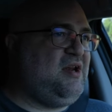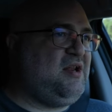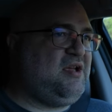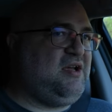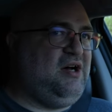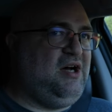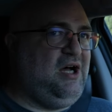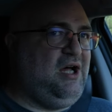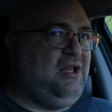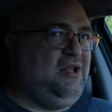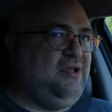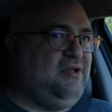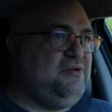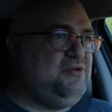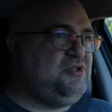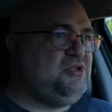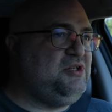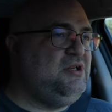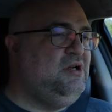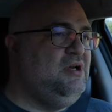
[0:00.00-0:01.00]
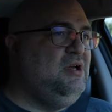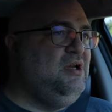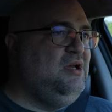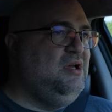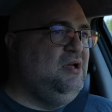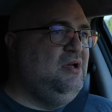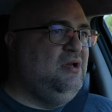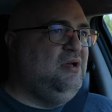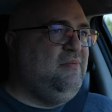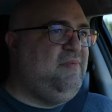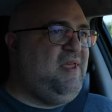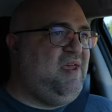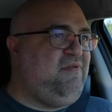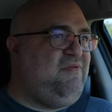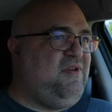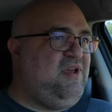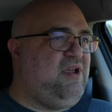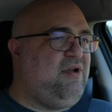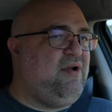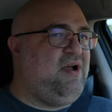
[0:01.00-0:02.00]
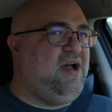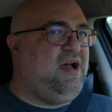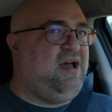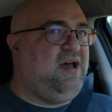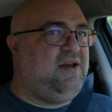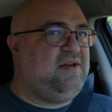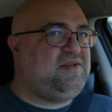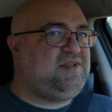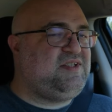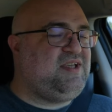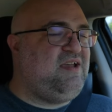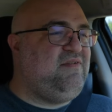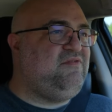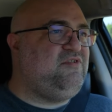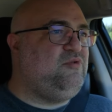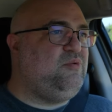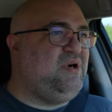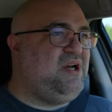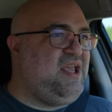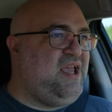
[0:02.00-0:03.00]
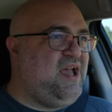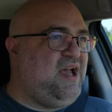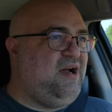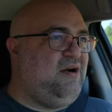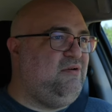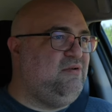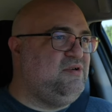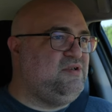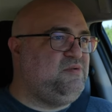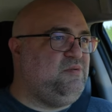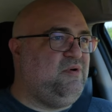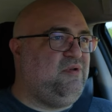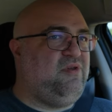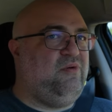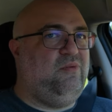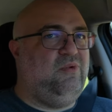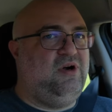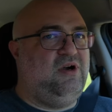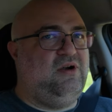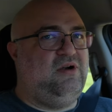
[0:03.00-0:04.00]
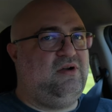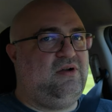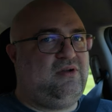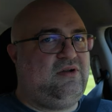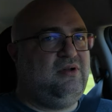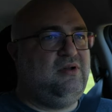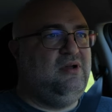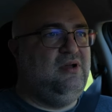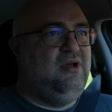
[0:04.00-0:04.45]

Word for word: out of college they figure out how to save 20 hours worth of work